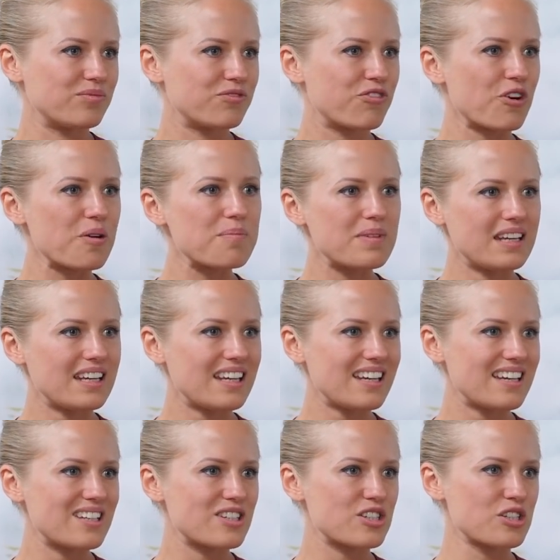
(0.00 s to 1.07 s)
for me,
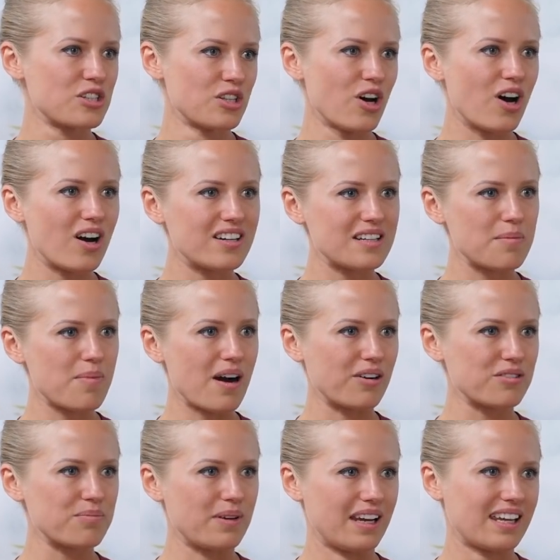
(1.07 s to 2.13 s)
it's not
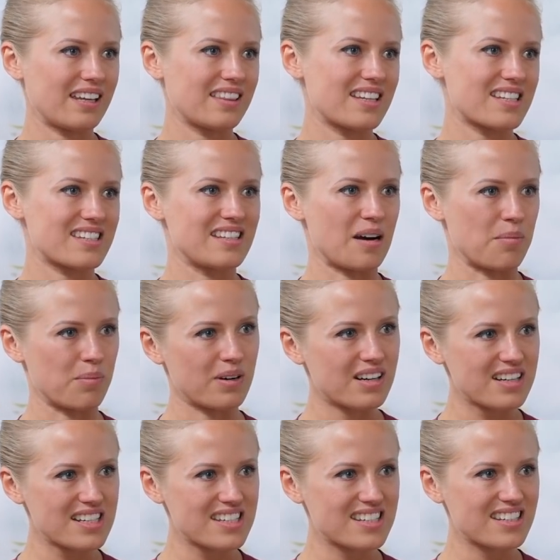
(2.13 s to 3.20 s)
about making these
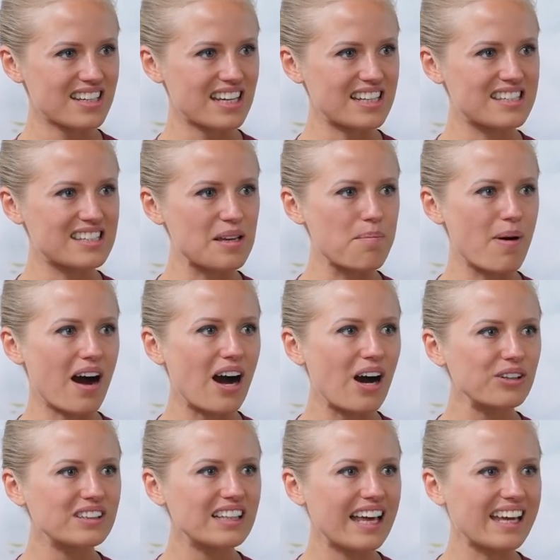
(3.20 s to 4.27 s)
numbers. It's
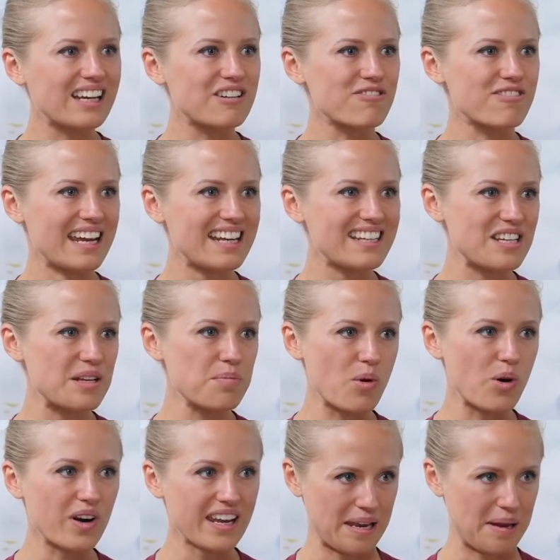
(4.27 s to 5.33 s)
about like creating
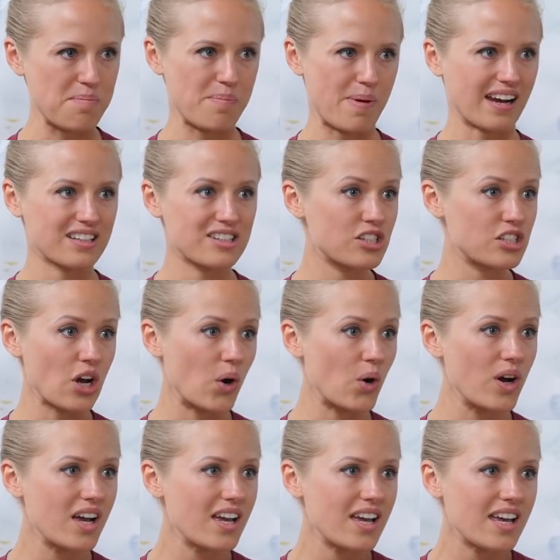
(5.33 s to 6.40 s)
more impact. So
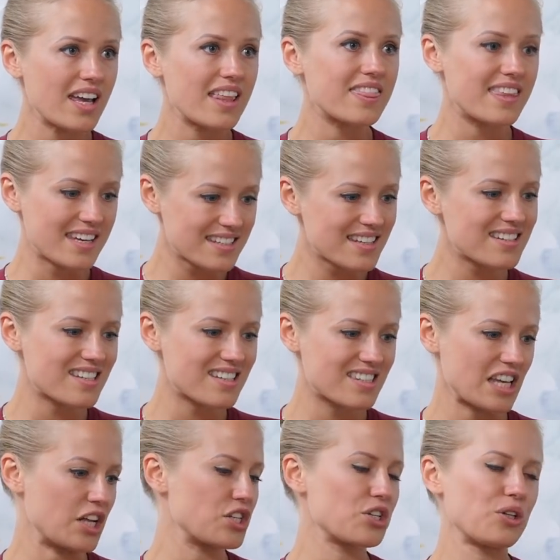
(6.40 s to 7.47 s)
this is a
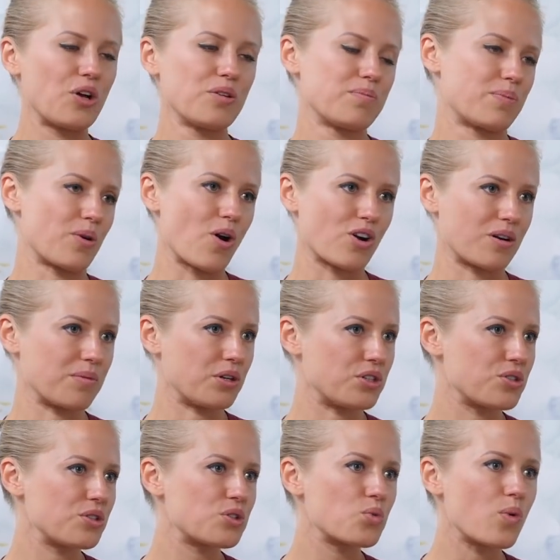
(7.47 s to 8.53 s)
standalone program. You
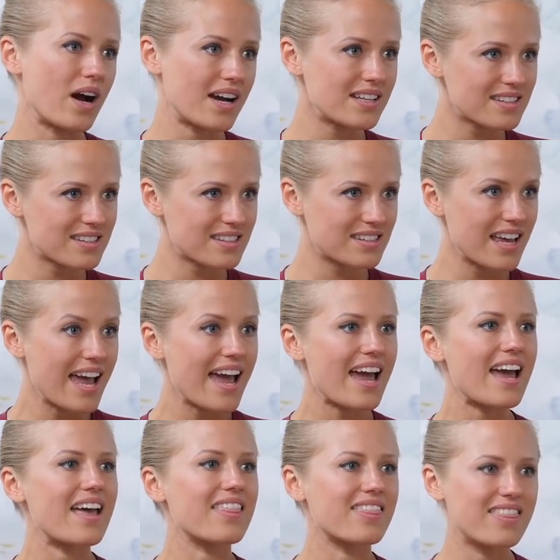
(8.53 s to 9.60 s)
do it once
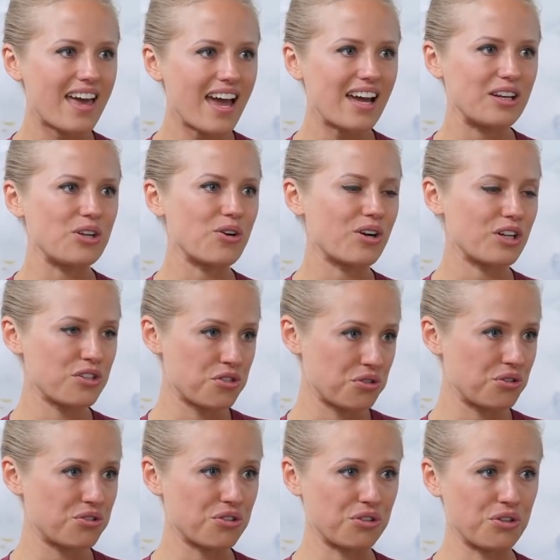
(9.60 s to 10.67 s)
and then you can do
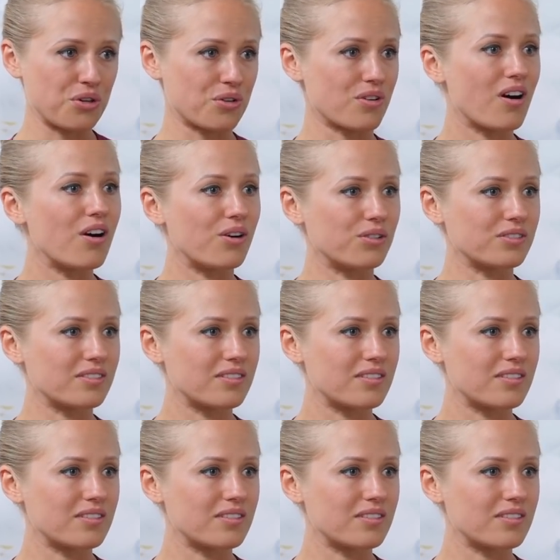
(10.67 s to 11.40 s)
it on your own.